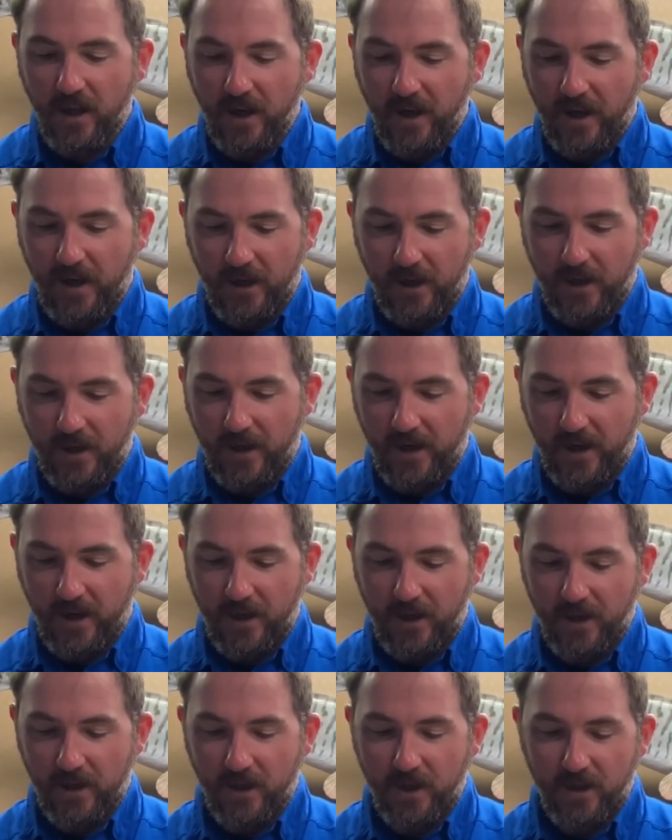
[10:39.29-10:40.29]

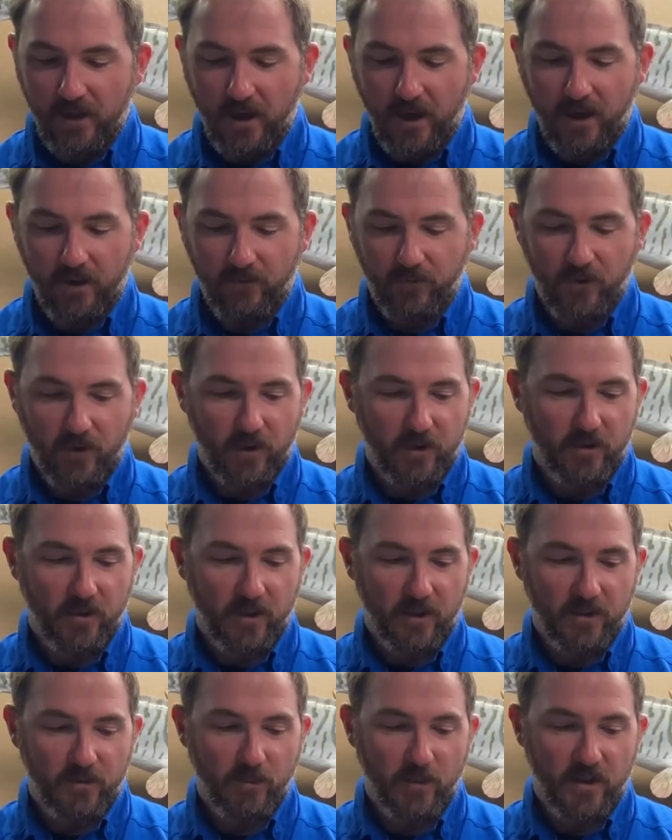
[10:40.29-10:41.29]
I got it for
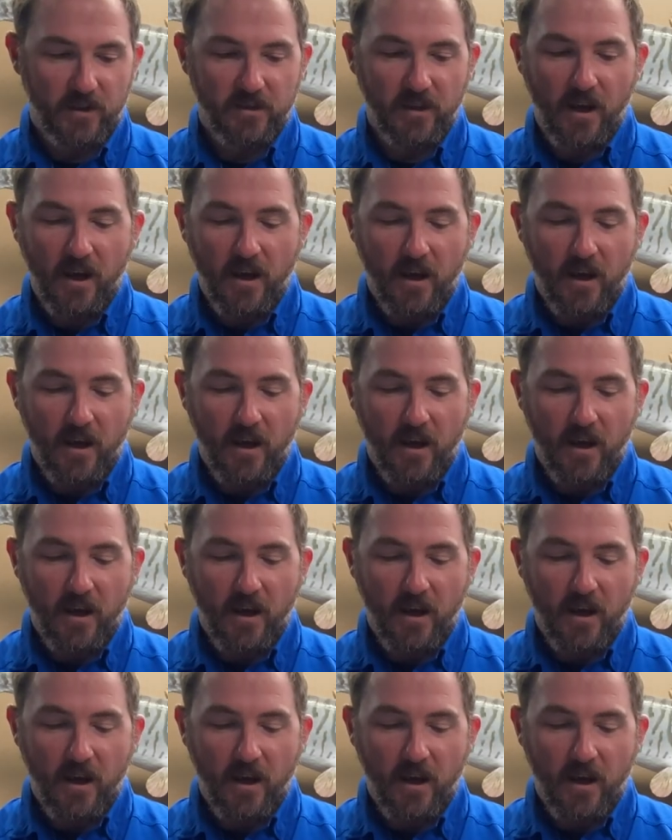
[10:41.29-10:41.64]
Christmas.